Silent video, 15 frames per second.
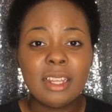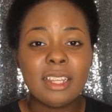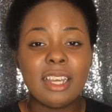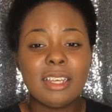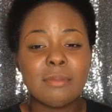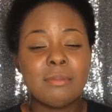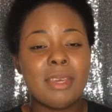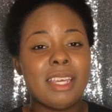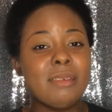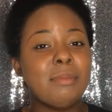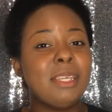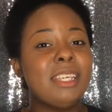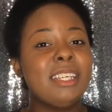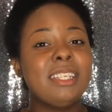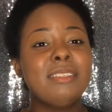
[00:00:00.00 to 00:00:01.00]
like
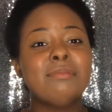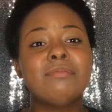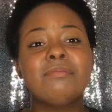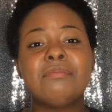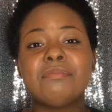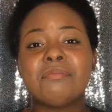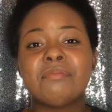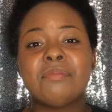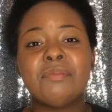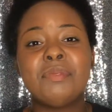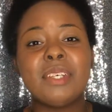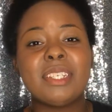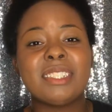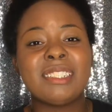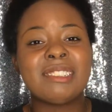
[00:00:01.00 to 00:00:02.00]
maybe
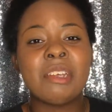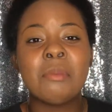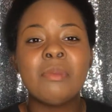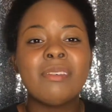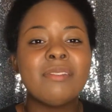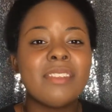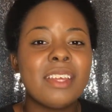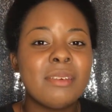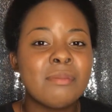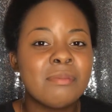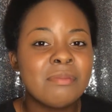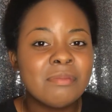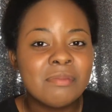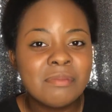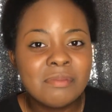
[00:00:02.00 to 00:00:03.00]
fix some of
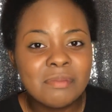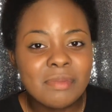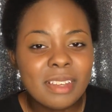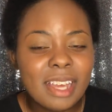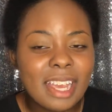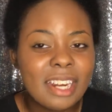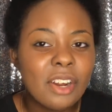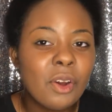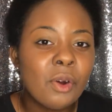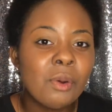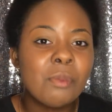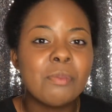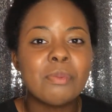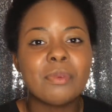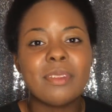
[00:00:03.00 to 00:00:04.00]
them and
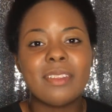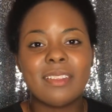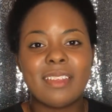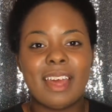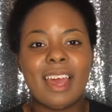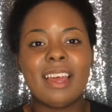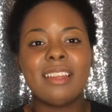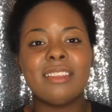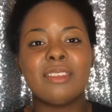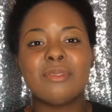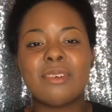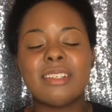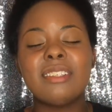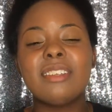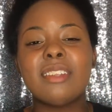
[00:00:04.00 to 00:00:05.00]
hope that the
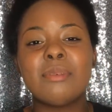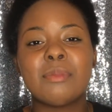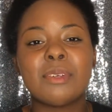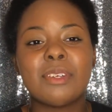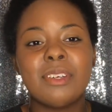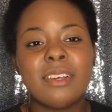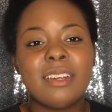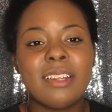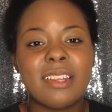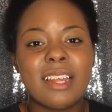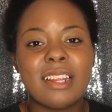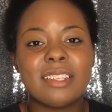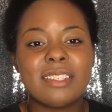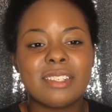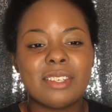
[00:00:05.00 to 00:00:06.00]
rest of them are good and
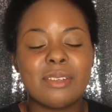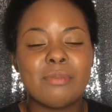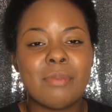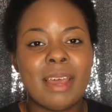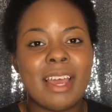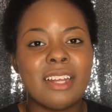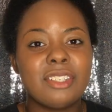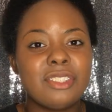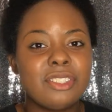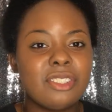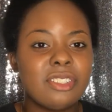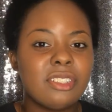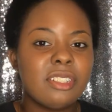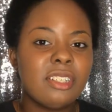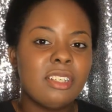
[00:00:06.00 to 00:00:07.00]
that it's a good
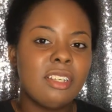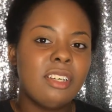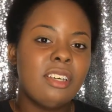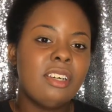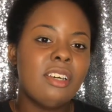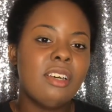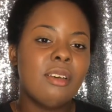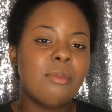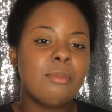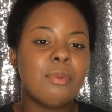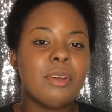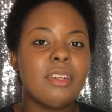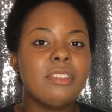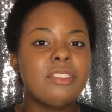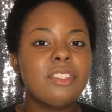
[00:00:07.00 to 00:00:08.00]
batch.
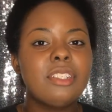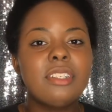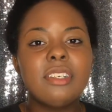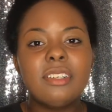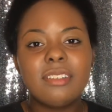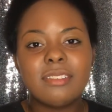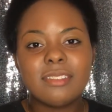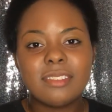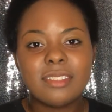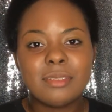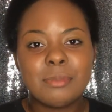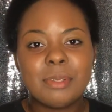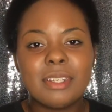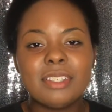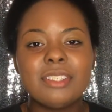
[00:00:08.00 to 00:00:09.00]
But she didn't,
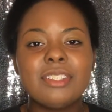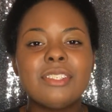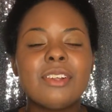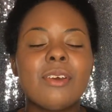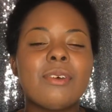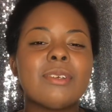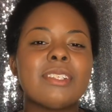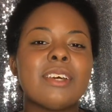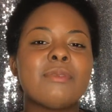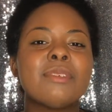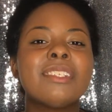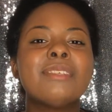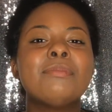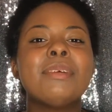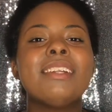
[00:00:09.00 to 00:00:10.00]
because she knows that we're
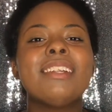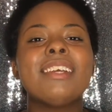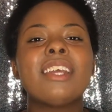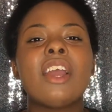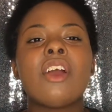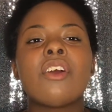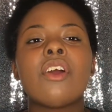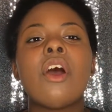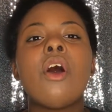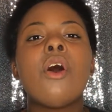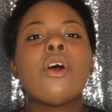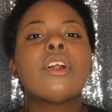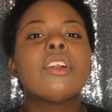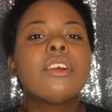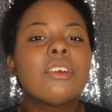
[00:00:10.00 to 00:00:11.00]
spending our
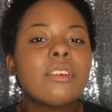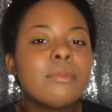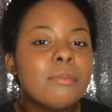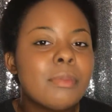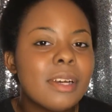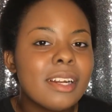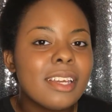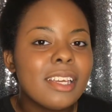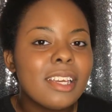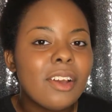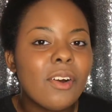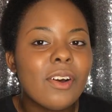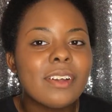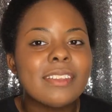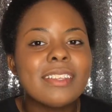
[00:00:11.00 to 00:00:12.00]
hard-earned money
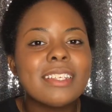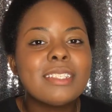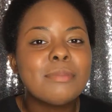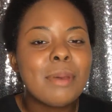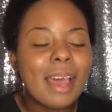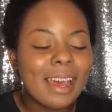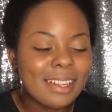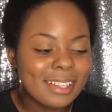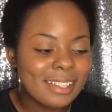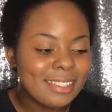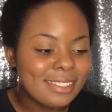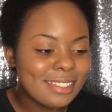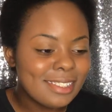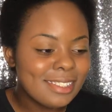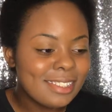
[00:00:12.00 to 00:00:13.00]
on this
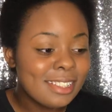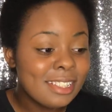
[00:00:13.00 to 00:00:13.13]
palette.